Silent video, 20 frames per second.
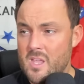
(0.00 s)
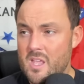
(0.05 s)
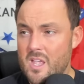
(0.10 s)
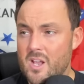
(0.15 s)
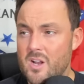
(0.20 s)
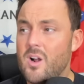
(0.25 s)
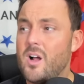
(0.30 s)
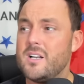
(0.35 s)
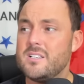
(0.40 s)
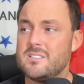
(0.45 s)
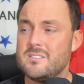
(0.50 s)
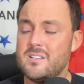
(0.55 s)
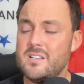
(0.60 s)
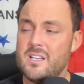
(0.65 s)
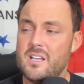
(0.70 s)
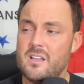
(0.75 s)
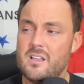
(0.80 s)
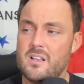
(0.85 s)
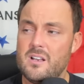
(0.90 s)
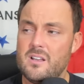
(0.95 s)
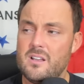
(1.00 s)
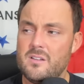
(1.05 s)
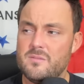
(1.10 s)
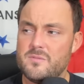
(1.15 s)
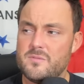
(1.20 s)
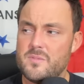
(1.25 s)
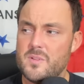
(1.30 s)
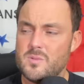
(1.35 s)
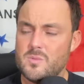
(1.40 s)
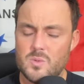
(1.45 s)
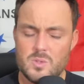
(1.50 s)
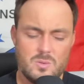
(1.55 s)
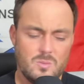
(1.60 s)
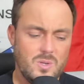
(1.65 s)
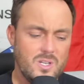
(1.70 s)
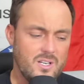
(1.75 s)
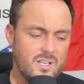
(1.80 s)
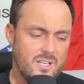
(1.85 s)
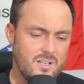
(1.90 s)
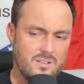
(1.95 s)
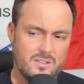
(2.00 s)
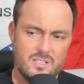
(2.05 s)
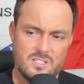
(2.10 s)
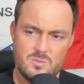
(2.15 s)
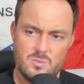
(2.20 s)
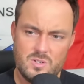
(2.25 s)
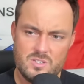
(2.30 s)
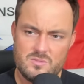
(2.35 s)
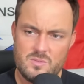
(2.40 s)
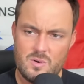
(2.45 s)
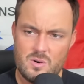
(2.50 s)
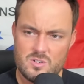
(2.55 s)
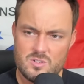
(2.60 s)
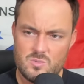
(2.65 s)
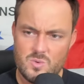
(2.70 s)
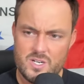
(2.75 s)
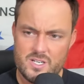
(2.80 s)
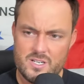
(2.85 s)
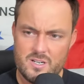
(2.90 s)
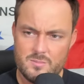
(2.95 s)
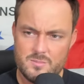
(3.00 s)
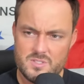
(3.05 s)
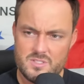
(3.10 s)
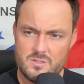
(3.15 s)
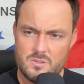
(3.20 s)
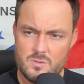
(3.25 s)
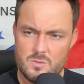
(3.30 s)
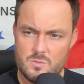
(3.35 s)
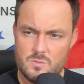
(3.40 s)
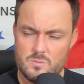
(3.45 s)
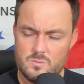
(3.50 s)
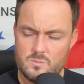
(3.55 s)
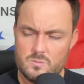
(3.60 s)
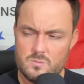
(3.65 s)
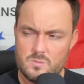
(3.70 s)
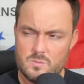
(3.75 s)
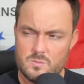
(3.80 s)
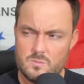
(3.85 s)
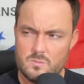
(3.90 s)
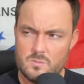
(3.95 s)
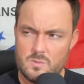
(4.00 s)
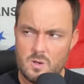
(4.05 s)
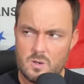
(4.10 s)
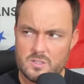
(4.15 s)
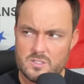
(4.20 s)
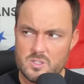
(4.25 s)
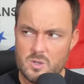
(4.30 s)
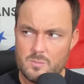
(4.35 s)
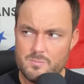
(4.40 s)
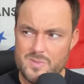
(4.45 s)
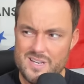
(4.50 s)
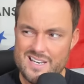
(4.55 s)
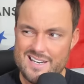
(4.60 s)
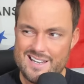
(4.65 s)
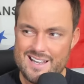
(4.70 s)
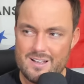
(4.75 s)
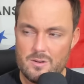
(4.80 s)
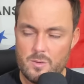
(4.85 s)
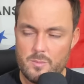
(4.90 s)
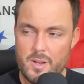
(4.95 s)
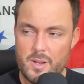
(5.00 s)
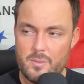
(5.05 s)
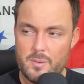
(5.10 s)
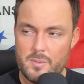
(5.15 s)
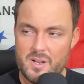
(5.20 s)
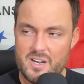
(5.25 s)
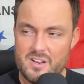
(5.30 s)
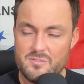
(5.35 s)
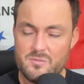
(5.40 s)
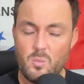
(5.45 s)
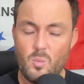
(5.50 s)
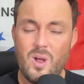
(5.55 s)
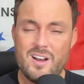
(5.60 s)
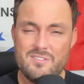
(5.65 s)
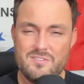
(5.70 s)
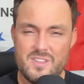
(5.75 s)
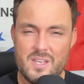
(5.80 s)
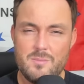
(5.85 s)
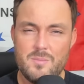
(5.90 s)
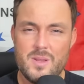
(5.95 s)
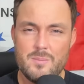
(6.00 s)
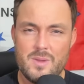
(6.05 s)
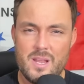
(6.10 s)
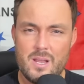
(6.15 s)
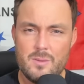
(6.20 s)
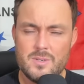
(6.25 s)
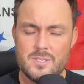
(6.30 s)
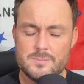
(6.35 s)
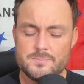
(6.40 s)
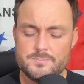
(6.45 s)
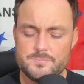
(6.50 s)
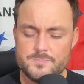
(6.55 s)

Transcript: And honestly, we can end on this one as far as what it comes to Arkansas beating Alabama, but what if they beat Bama?